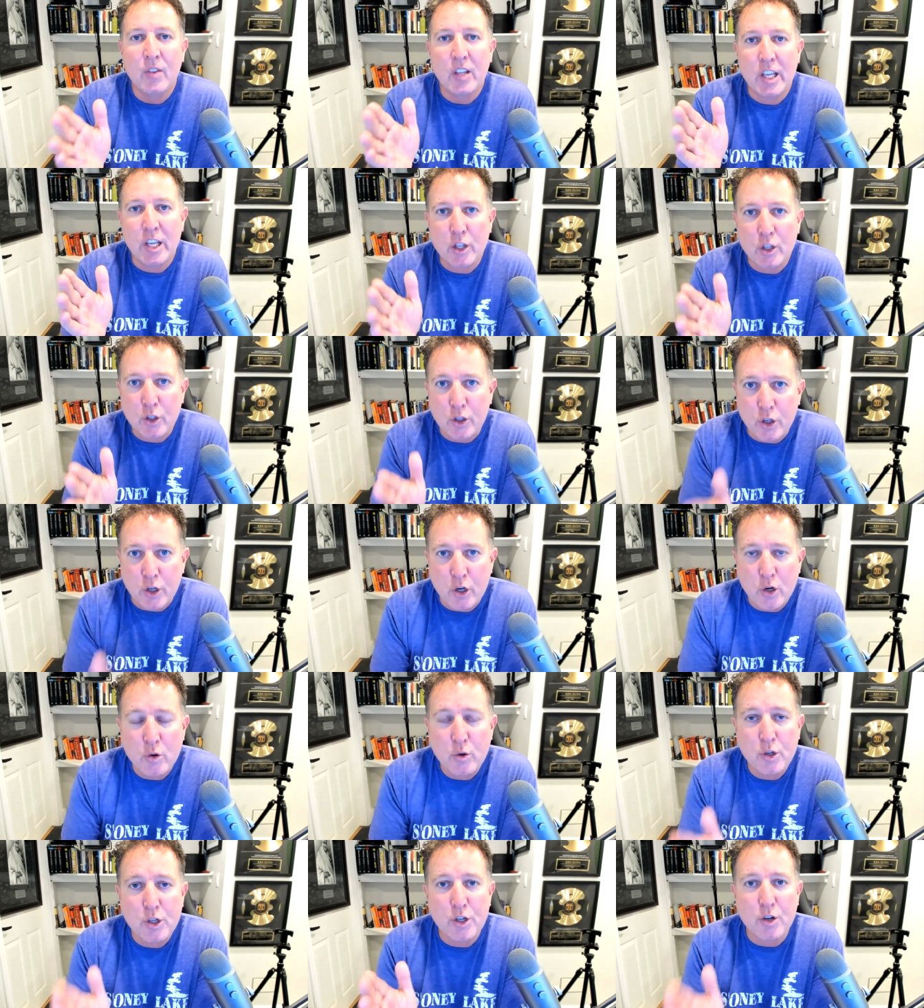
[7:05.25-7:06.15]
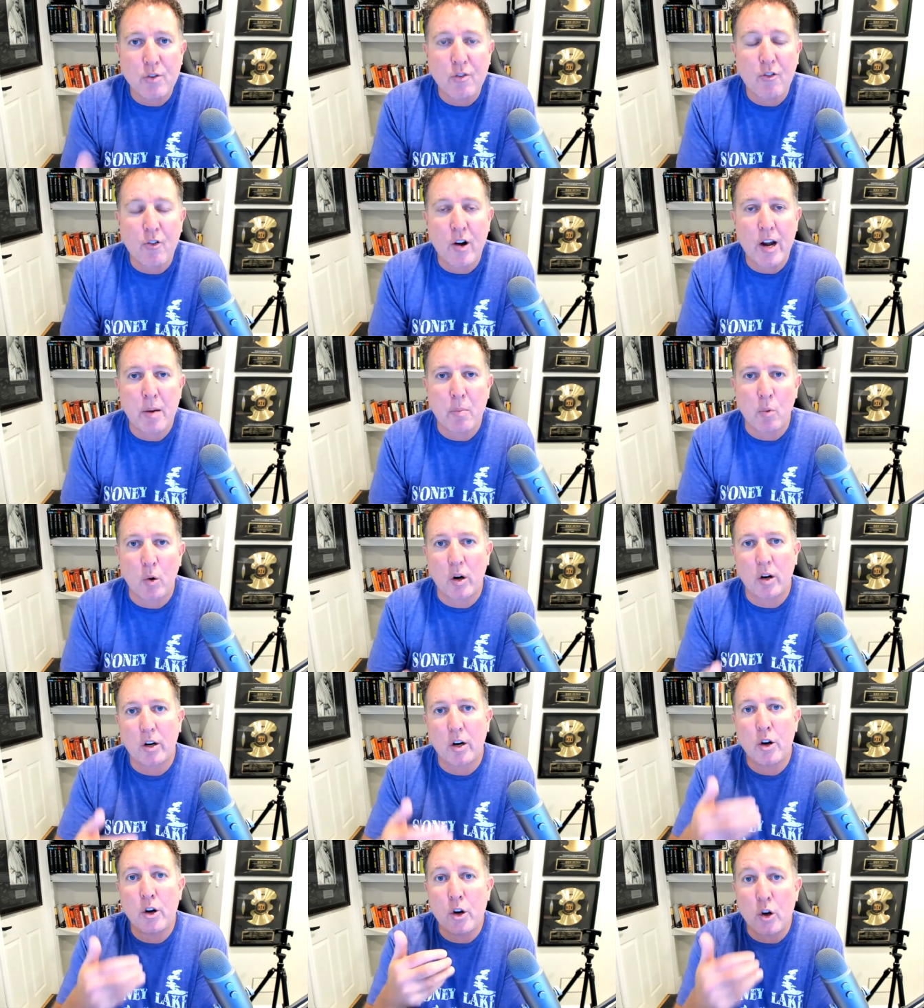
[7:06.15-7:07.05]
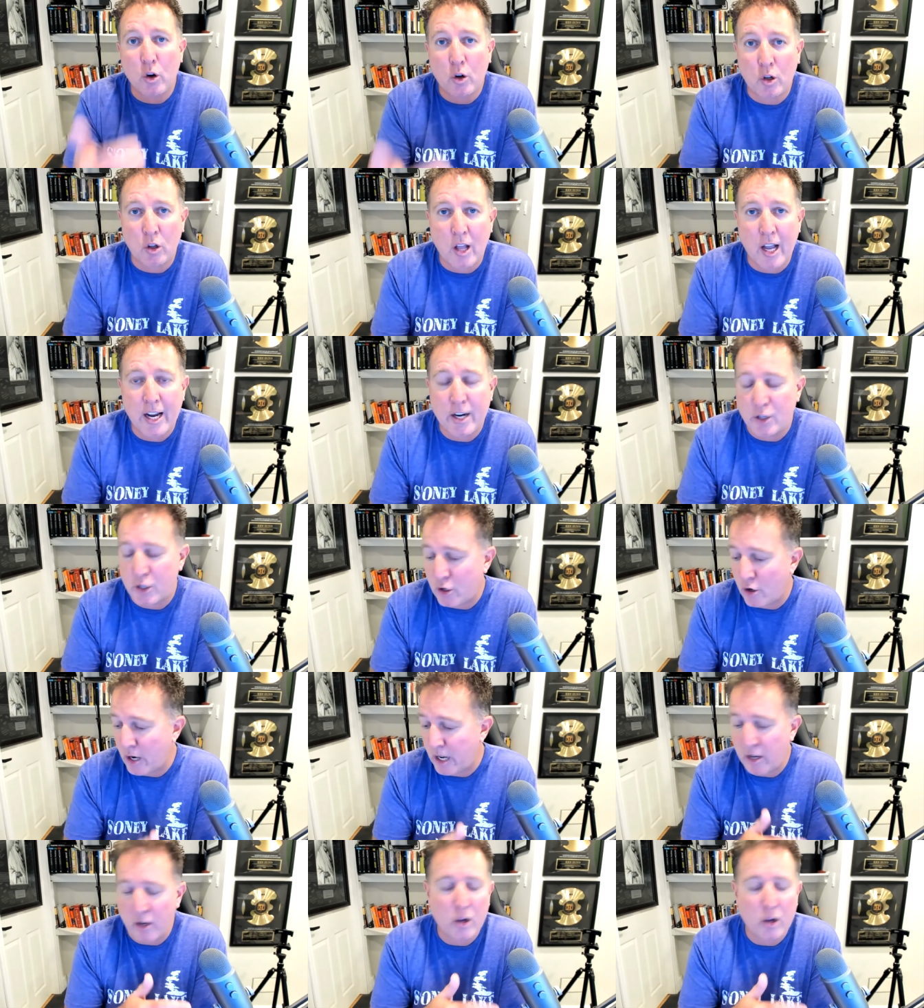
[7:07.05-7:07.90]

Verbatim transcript: is use your framework, your client journey.